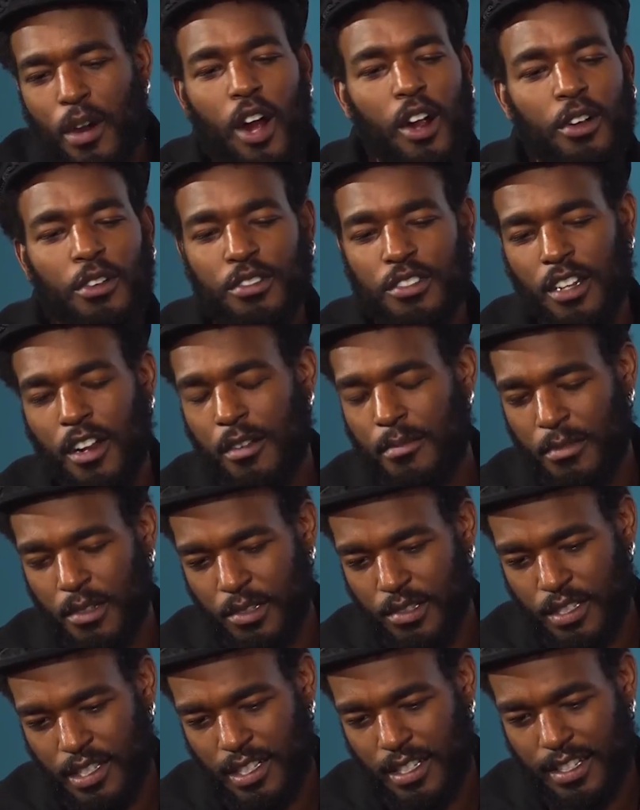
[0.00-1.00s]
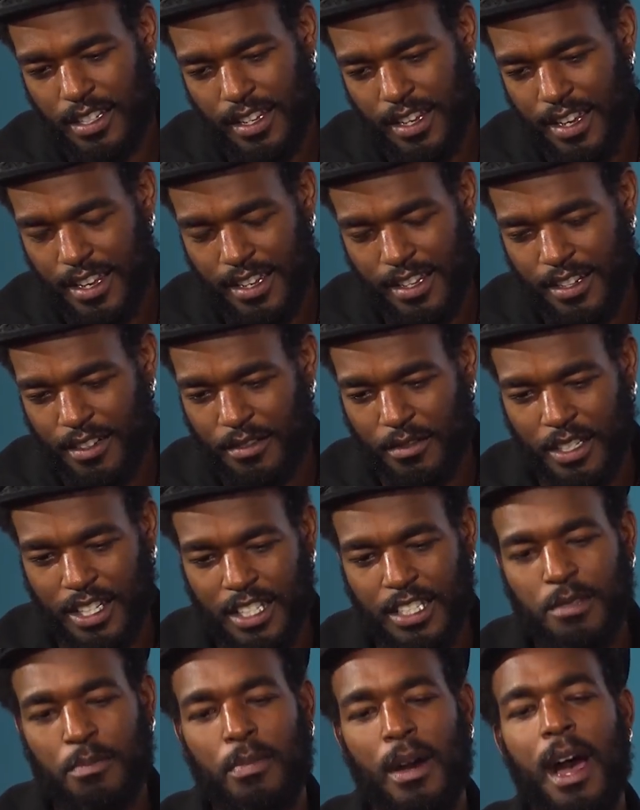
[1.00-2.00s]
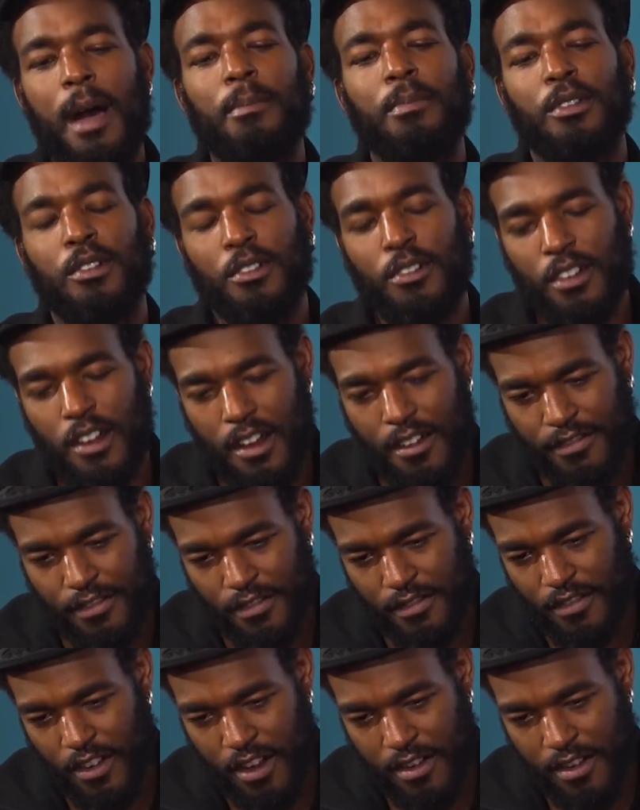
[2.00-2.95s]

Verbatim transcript: borrows our music and gets popular off of